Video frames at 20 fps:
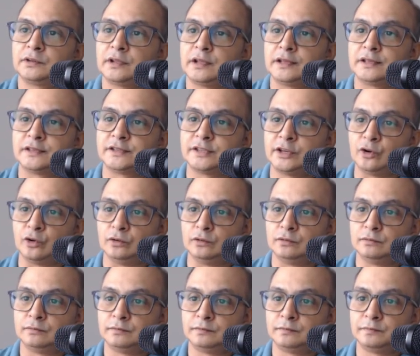is 0,
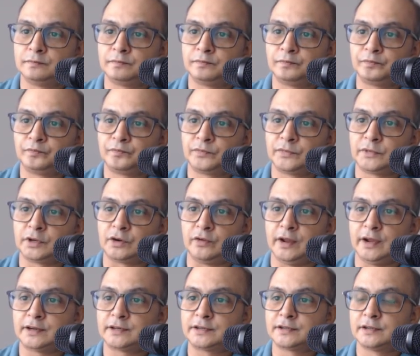
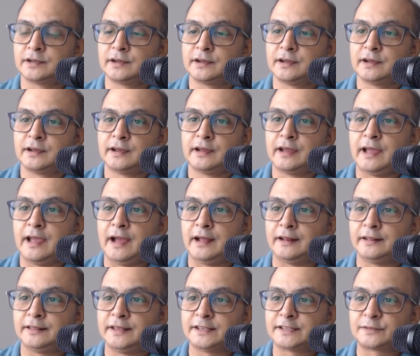correct?
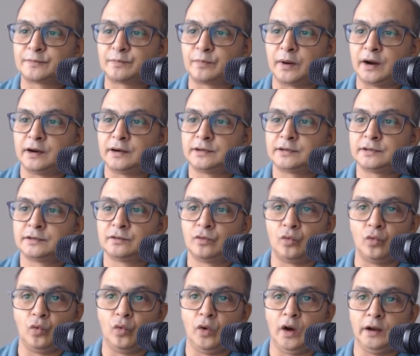And this part
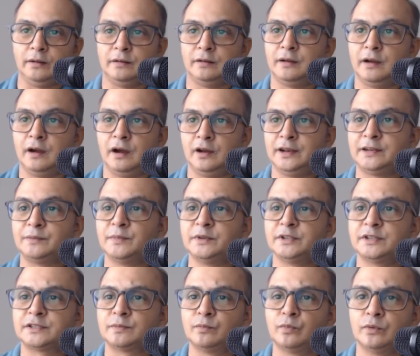1. Let me
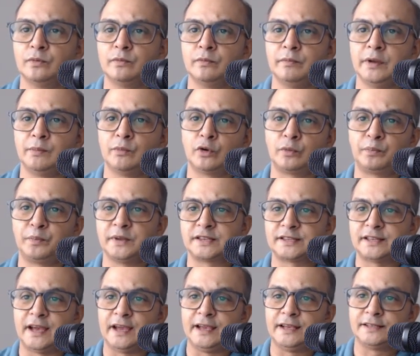just be more
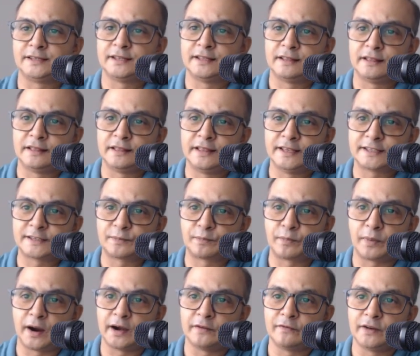precise. This
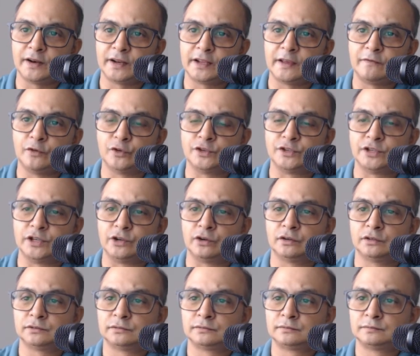part will give you
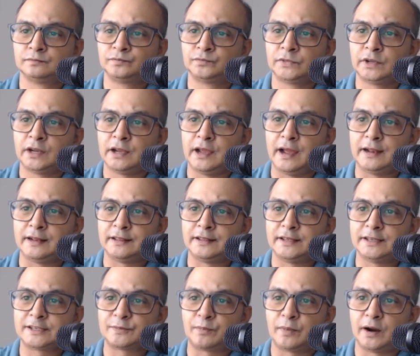0 and
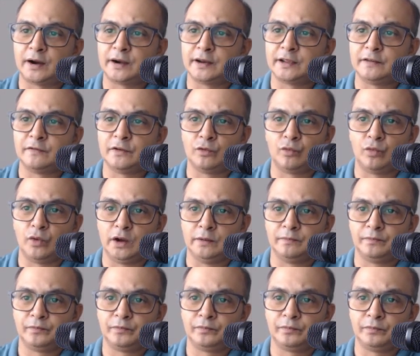this part give you 1
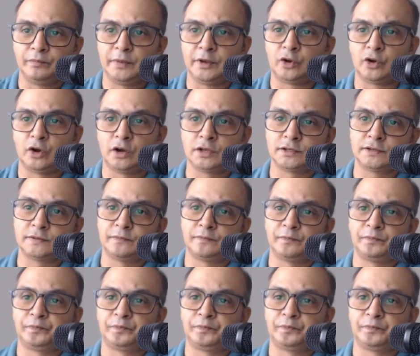because